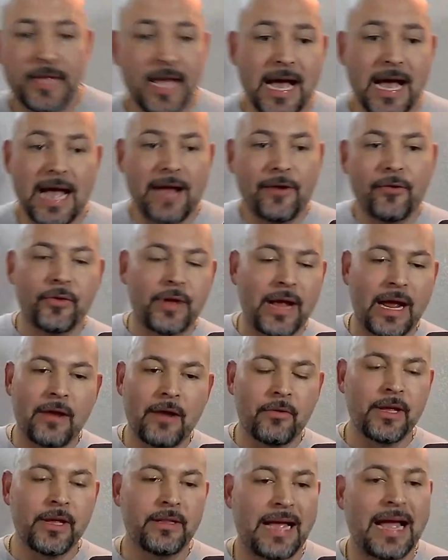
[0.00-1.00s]
Yeah, I
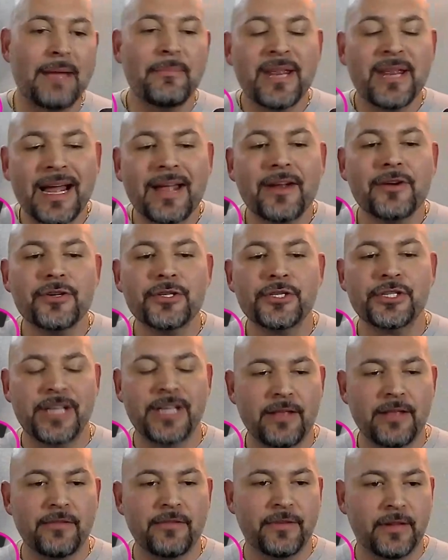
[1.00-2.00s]
don't get, I
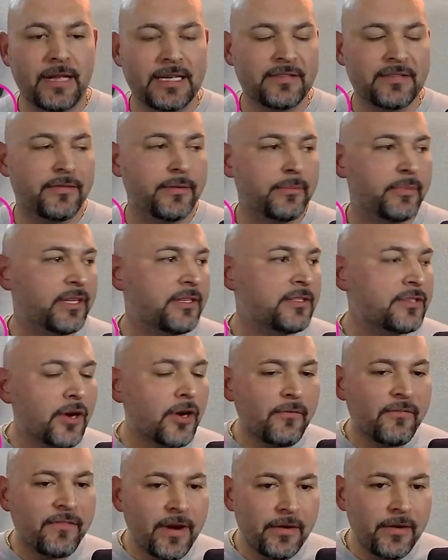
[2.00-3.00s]
understand the philosophy, but these
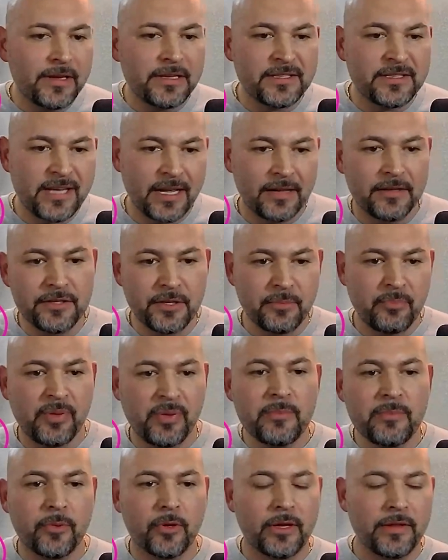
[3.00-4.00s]
are very intelligent
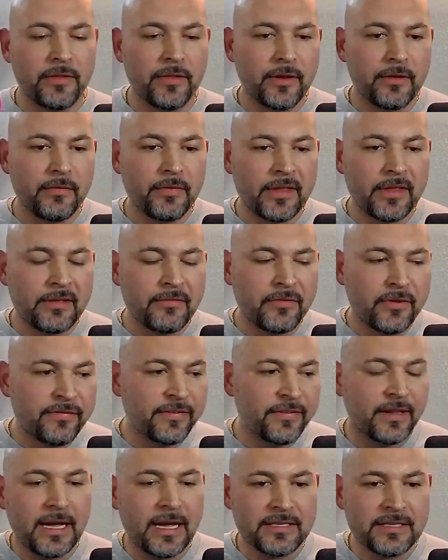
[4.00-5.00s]
people, and the
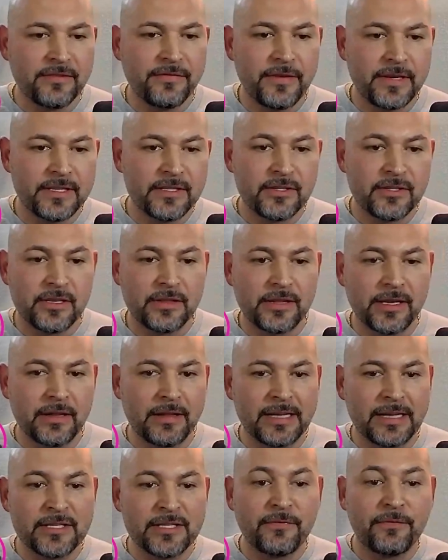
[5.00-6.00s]
philosophy is
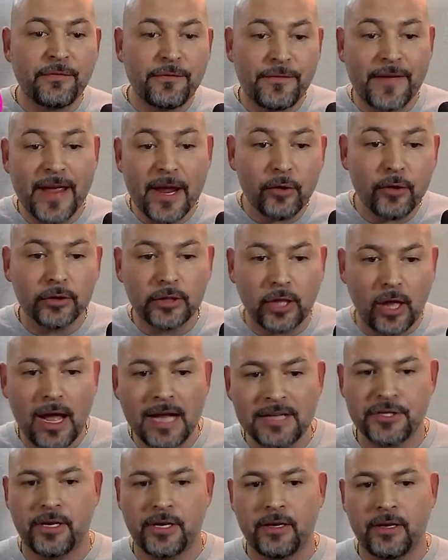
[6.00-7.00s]
that it's failed
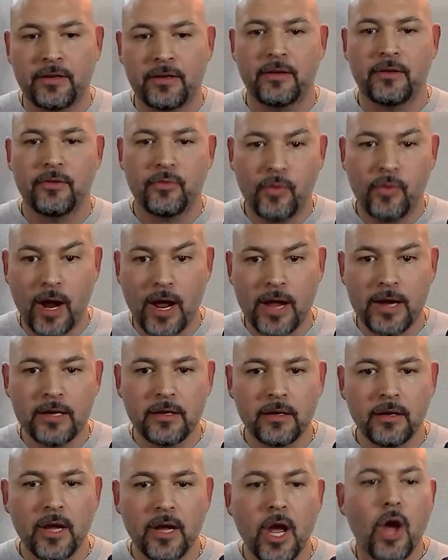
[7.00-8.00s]
logic,
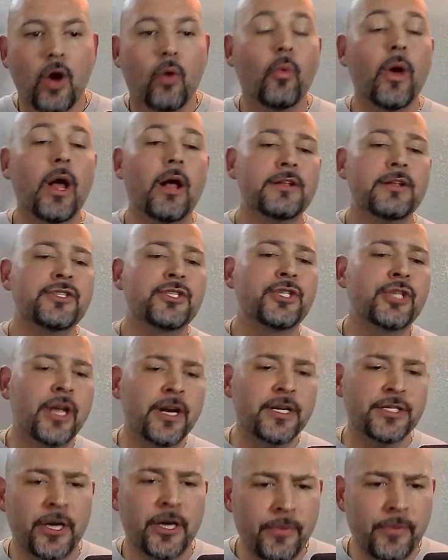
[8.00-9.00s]
right? Yeah. Well, it's
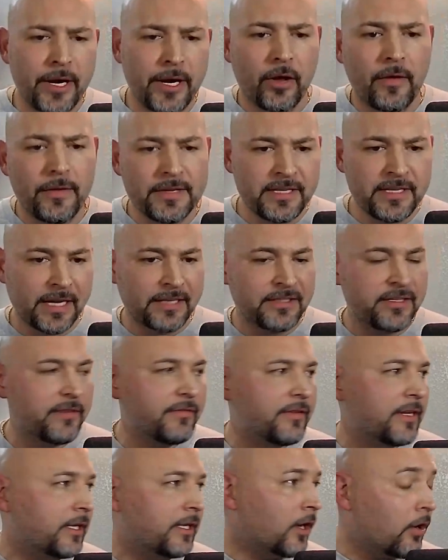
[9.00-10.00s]
going to generate all this
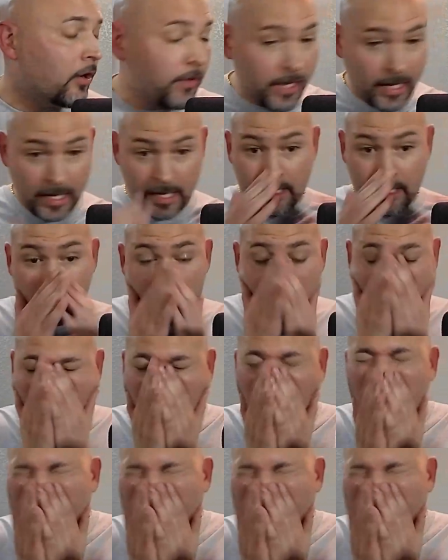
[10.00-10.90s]
activity. Okay.